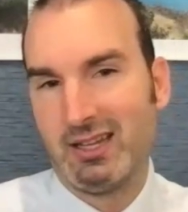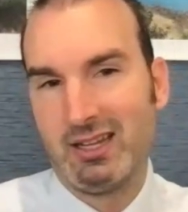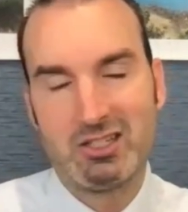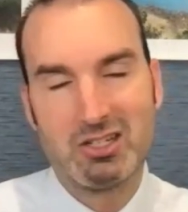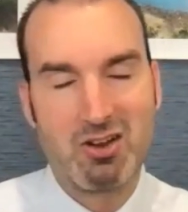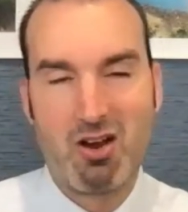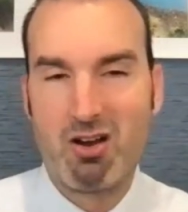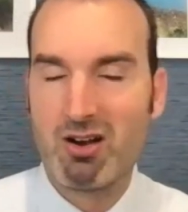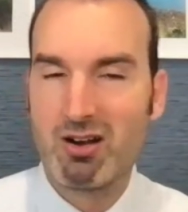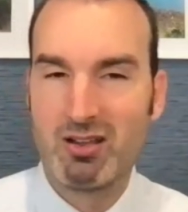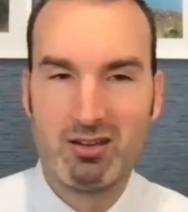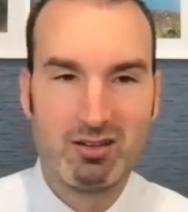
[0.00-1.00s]
it's just
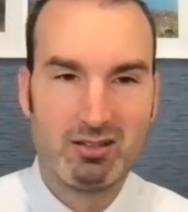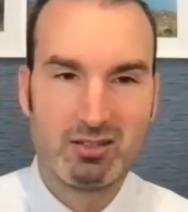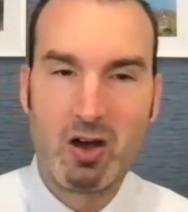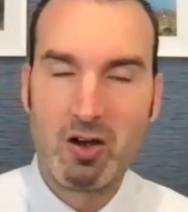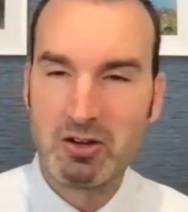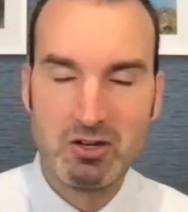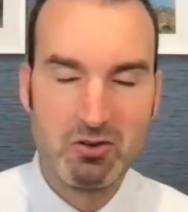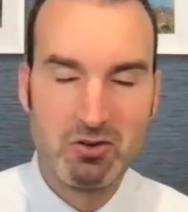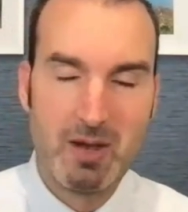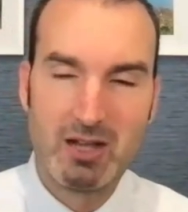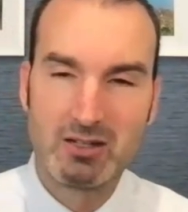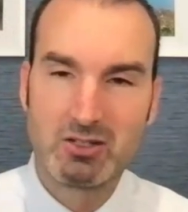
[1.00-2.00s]
hard. It's hard to do
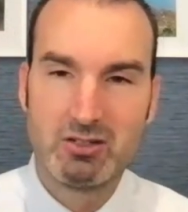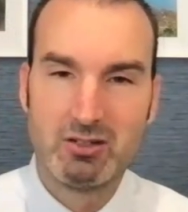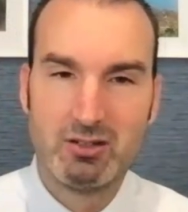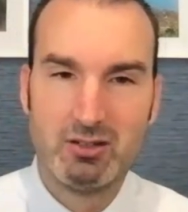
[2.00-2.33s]
much.